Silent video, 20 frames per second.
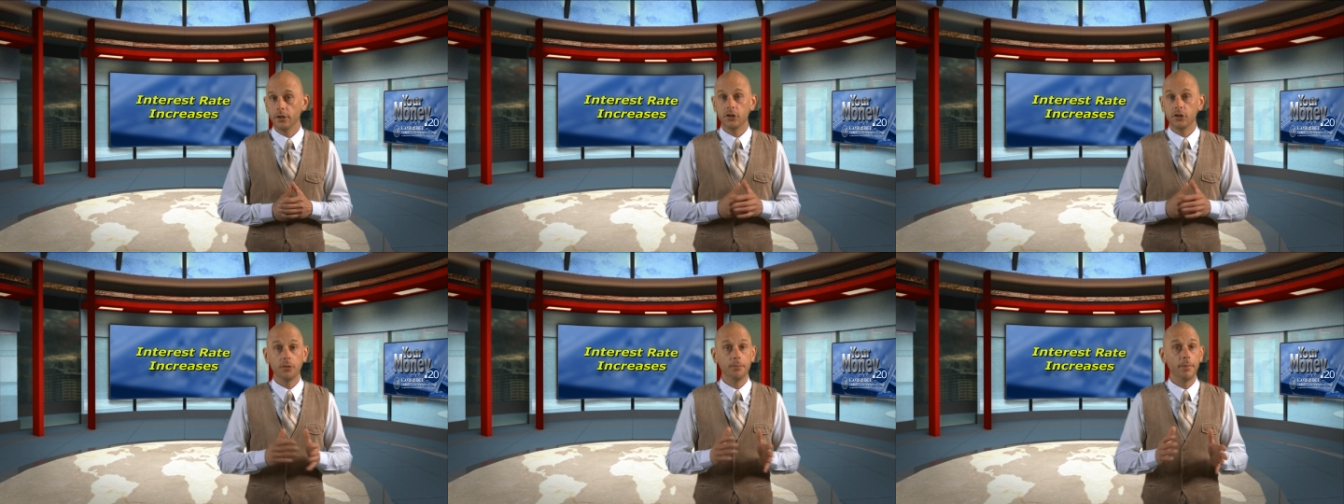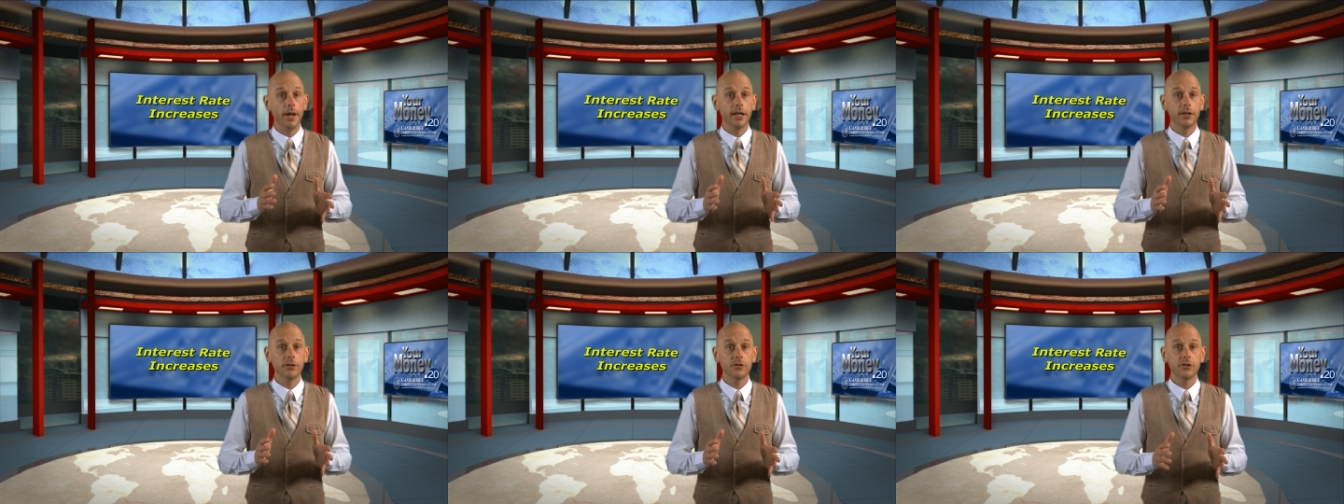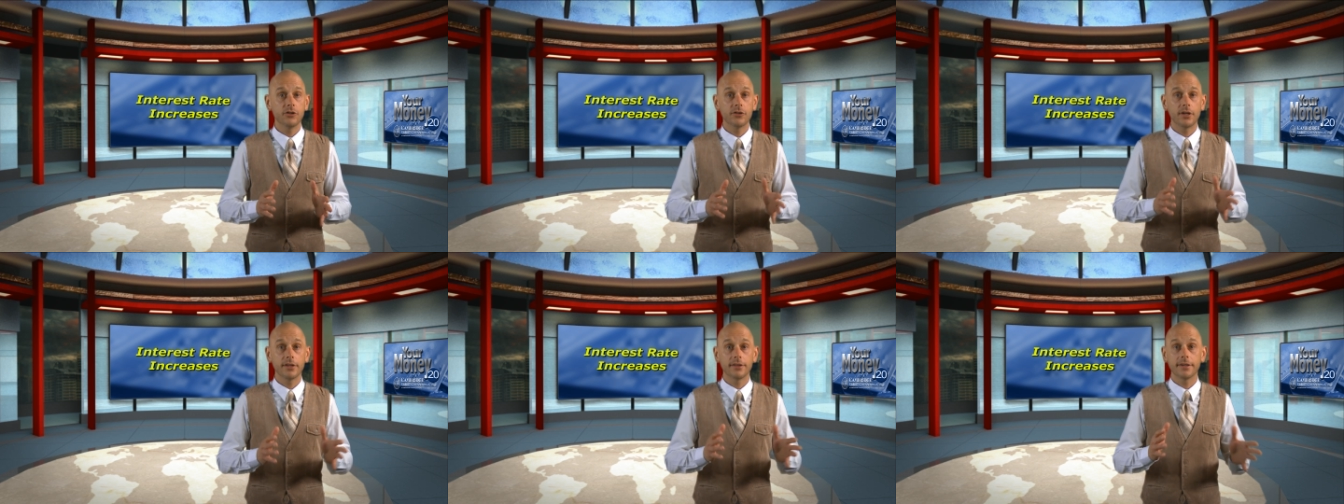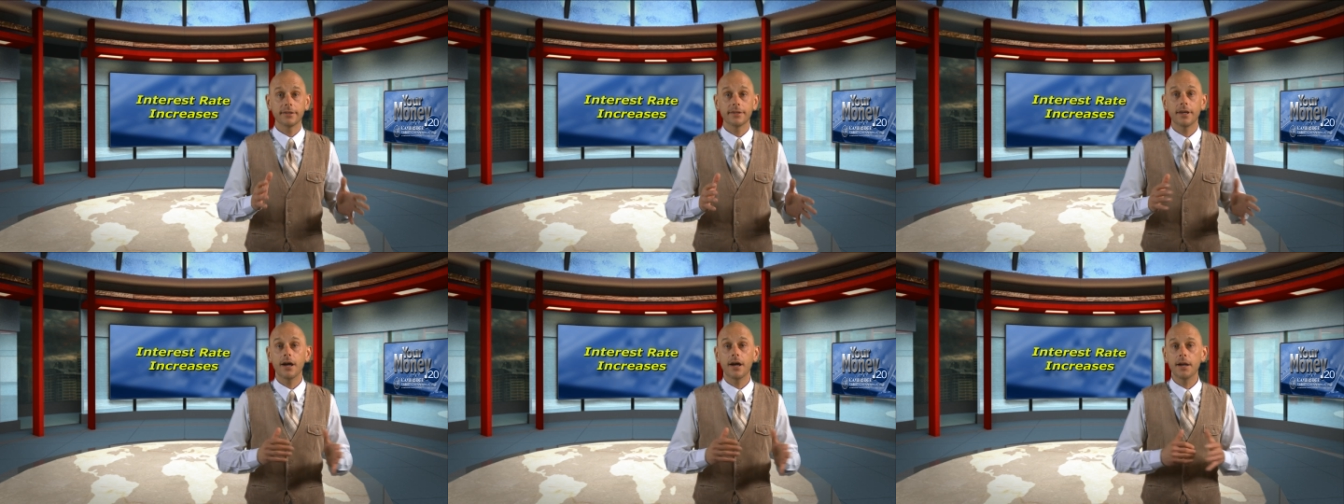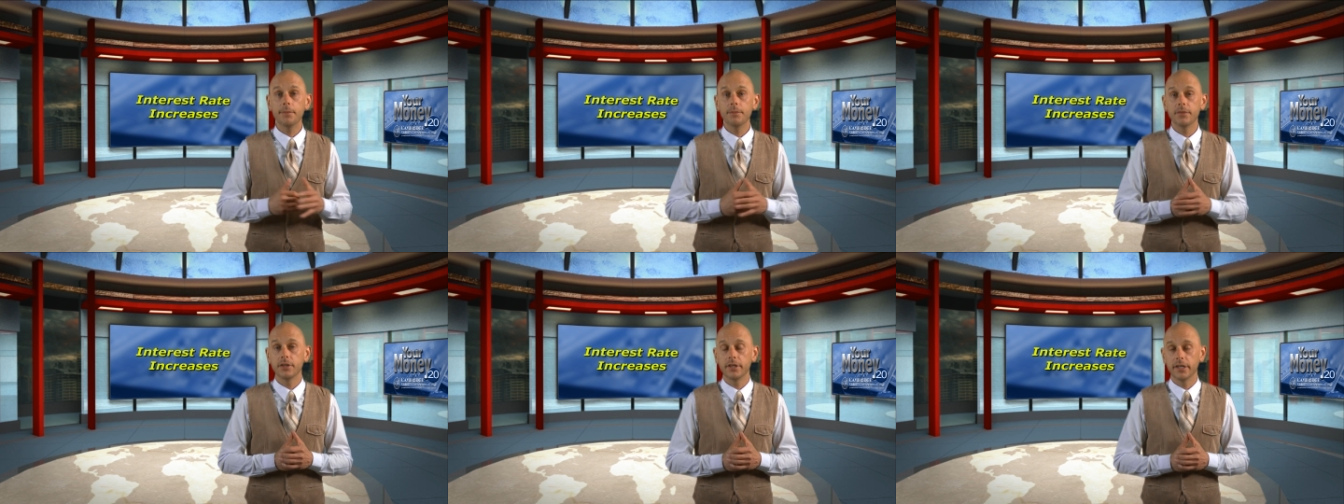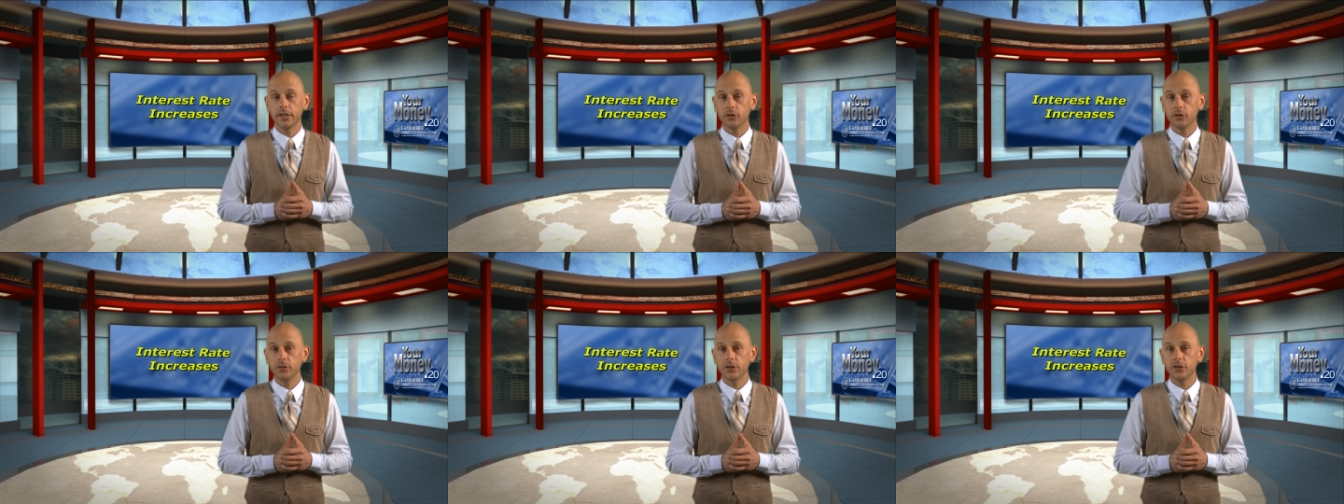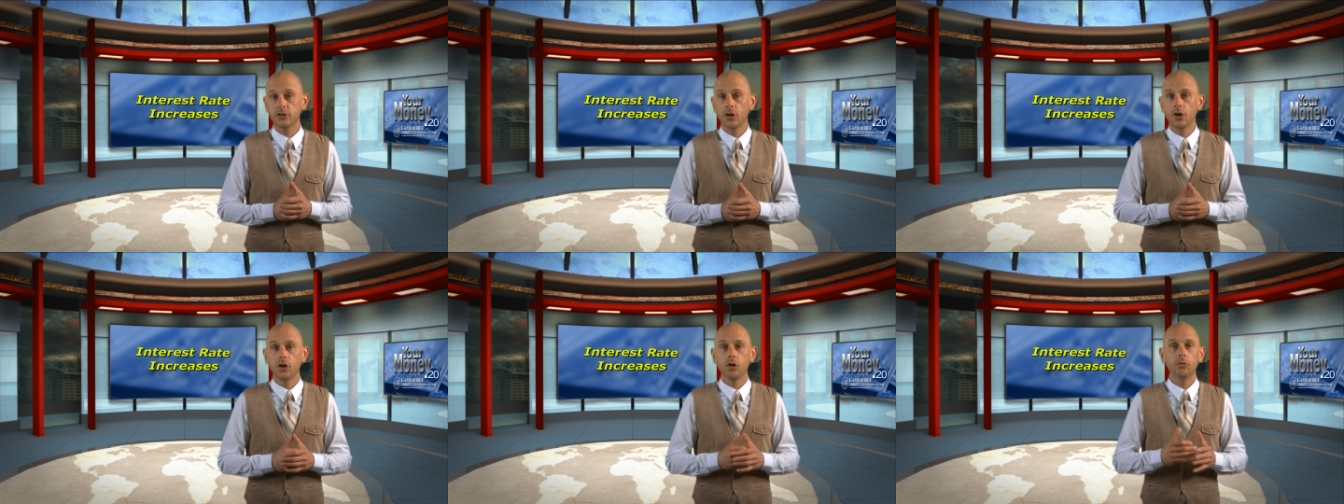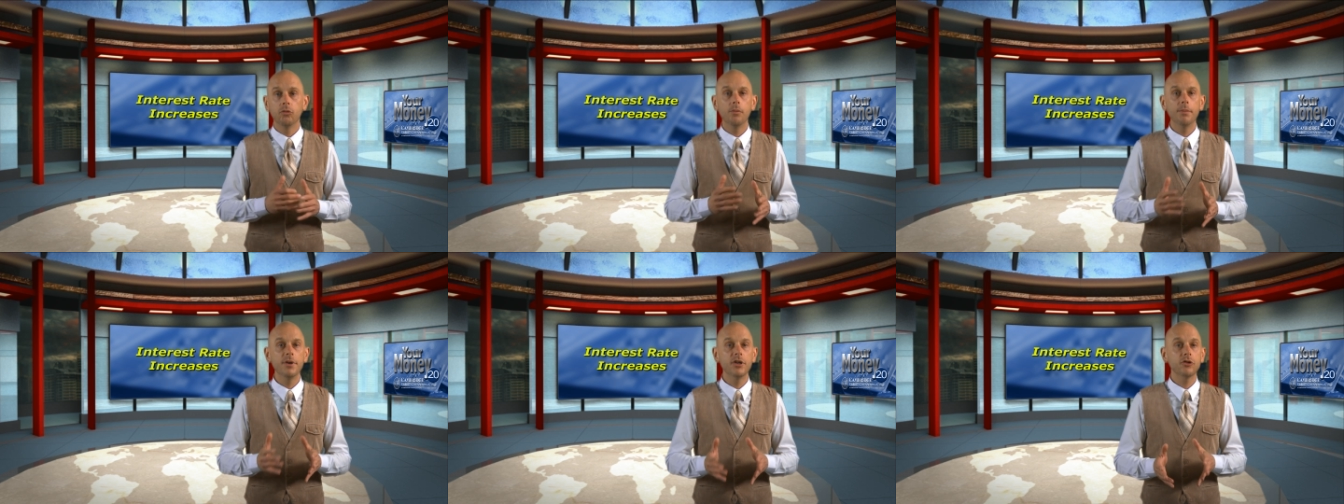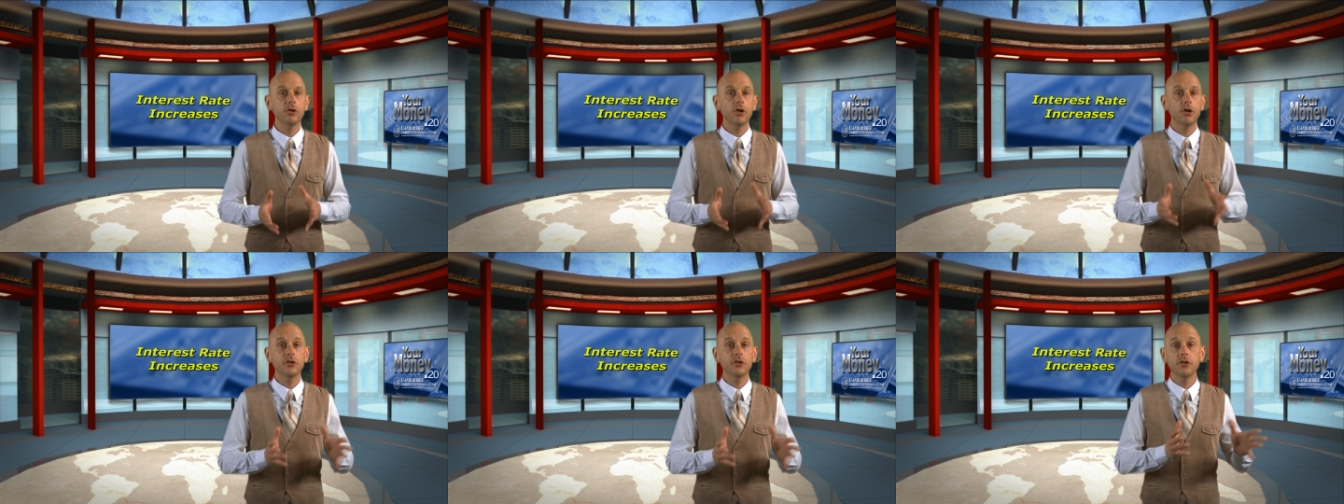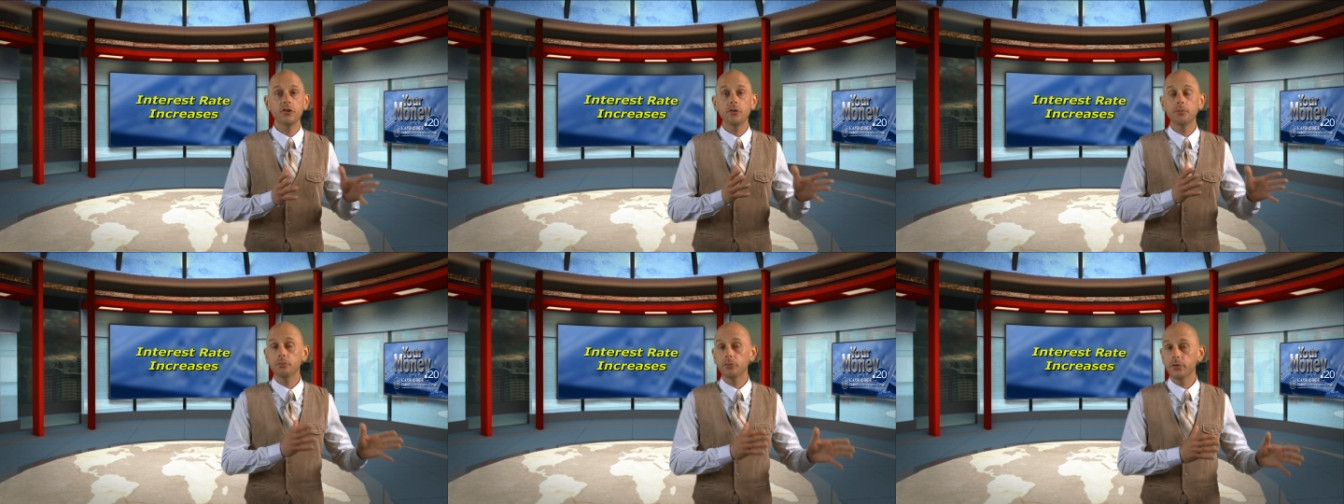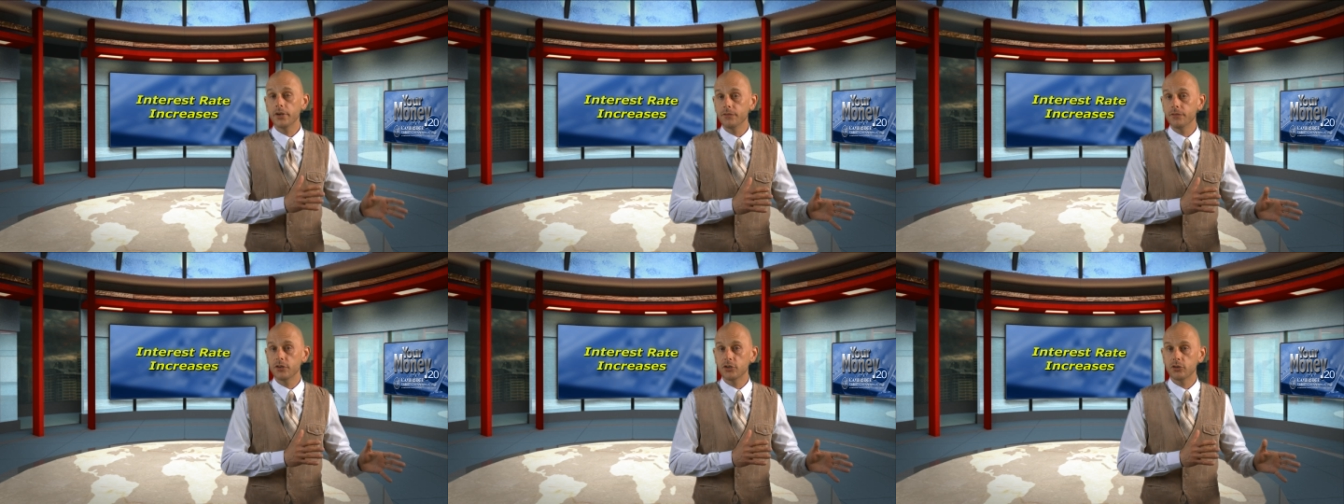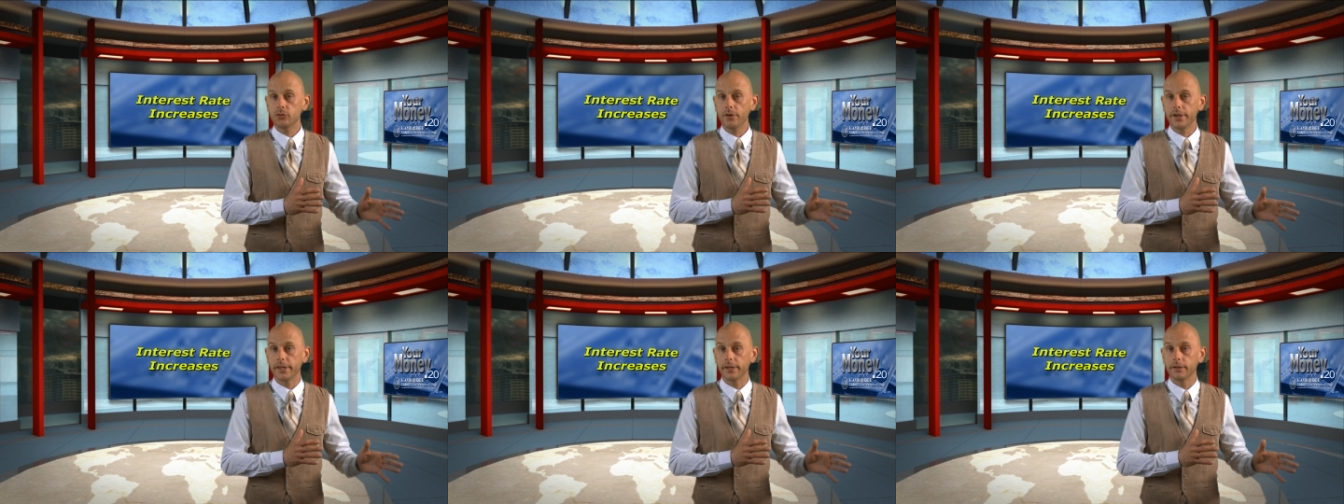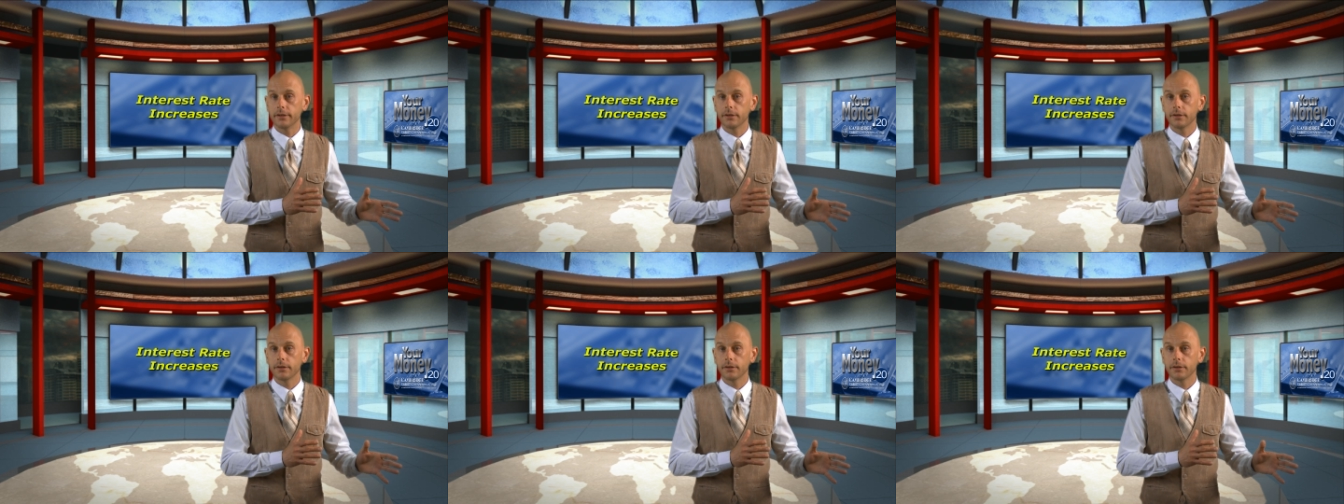Your balances at the time of the increase will be charged at your previous rate.